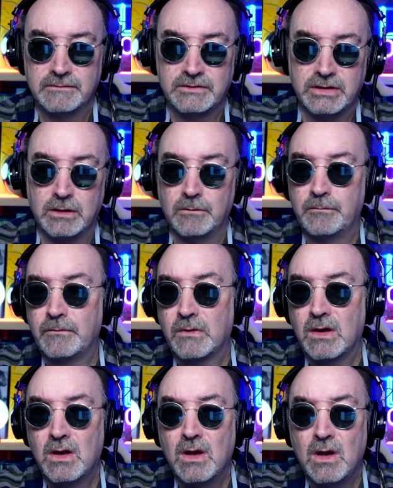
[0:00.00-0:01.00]
So,
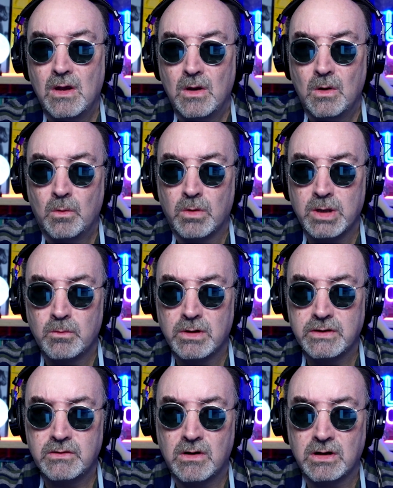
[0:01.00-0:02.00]
what I
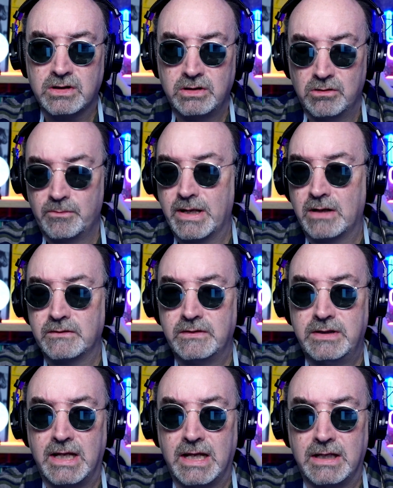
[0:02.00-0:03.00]
want to talk to you about
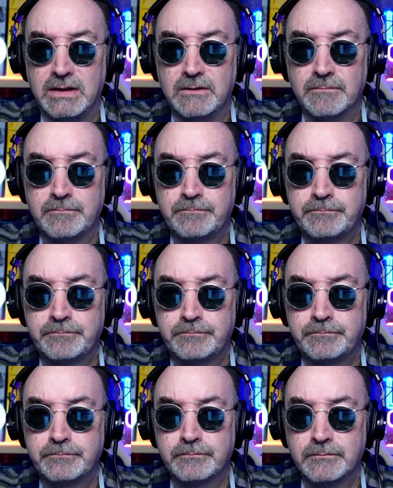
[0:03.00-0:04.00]
today
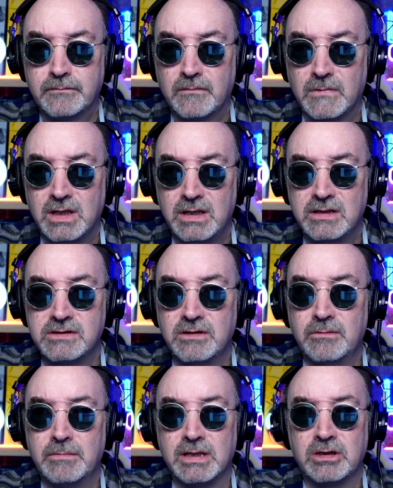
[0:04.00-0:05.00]
is
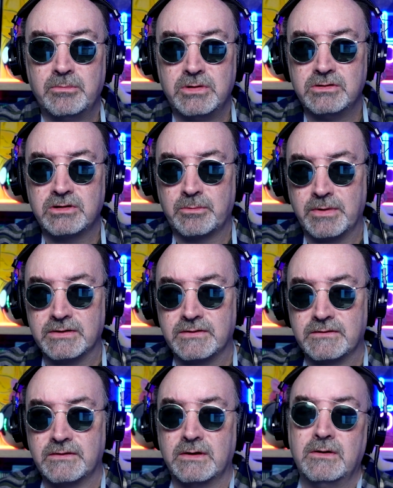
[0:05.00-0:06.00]
about the music
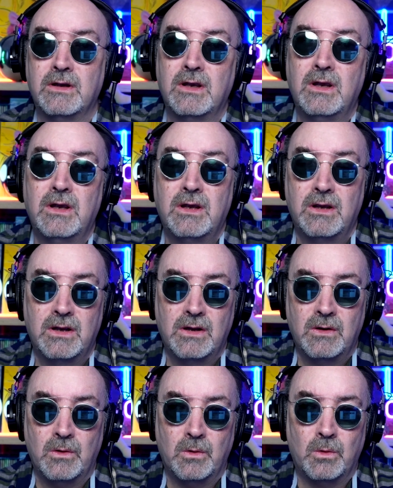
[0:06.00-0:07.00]
business and
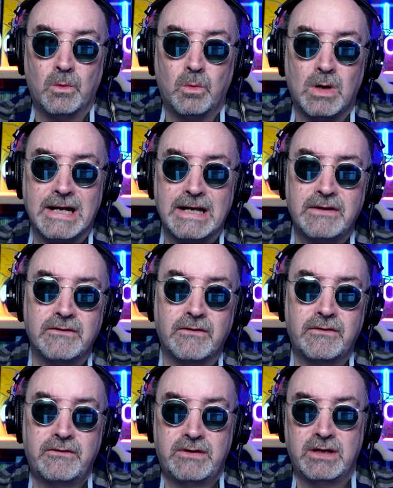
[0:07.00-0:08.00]
why the
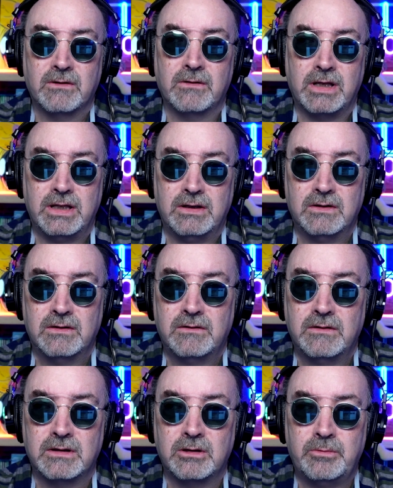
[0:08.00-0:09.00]
theory
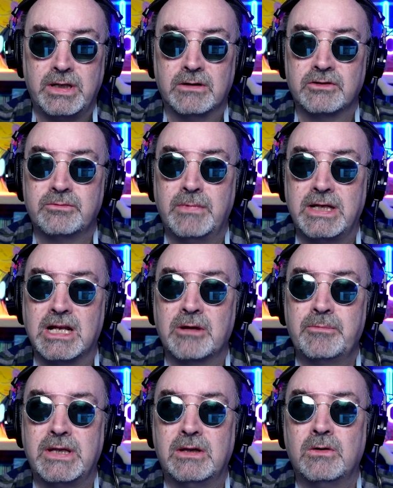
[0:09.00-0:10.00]
that the Beatles may
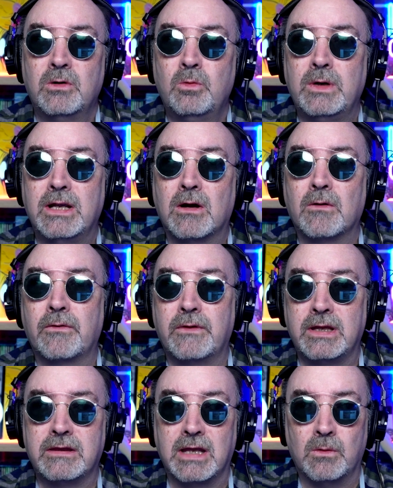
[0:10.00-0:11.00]
not be who we all
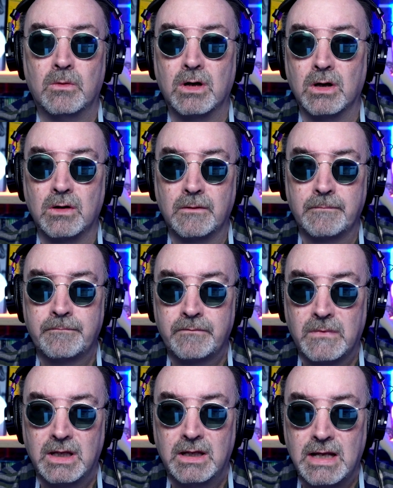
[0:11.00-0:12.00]
think they were,
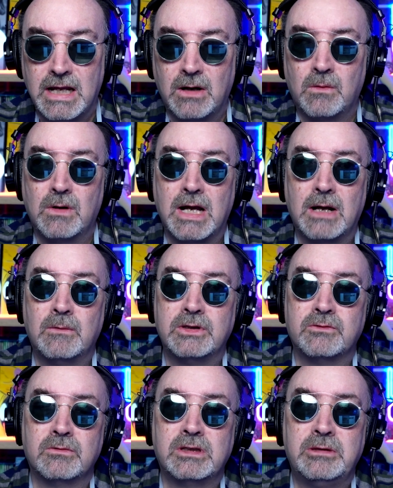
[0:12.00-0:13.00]
how, how
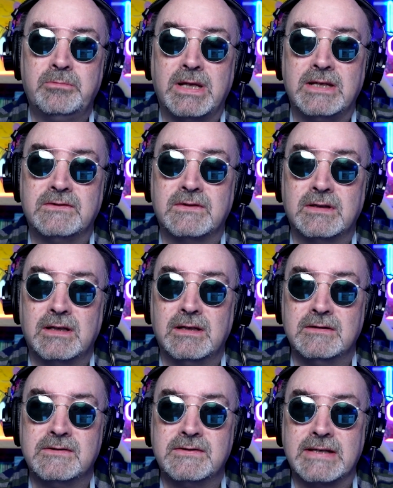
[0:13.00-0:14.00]
it's really based
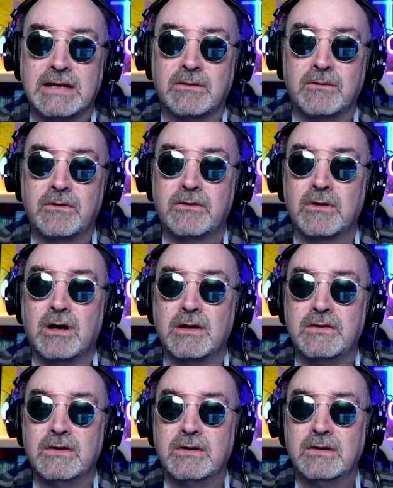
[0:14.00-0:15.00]
in sound
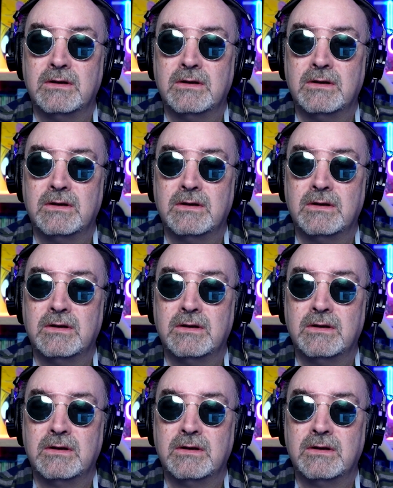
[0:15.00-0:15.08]
thought